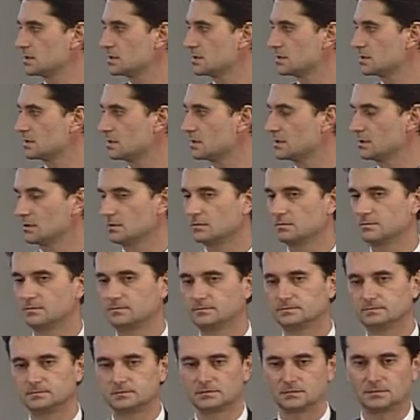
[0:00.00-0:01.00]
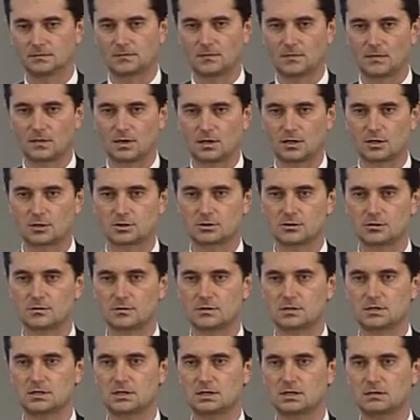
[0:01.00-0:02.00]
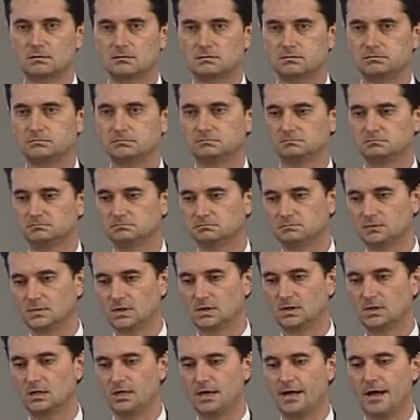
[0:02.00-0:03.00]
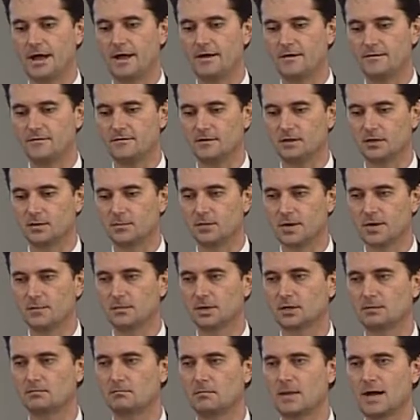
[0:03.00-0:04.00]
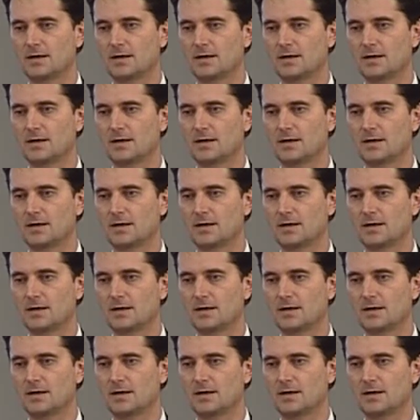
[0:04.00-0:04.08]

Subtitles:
There should be a museum, a European museum should be established.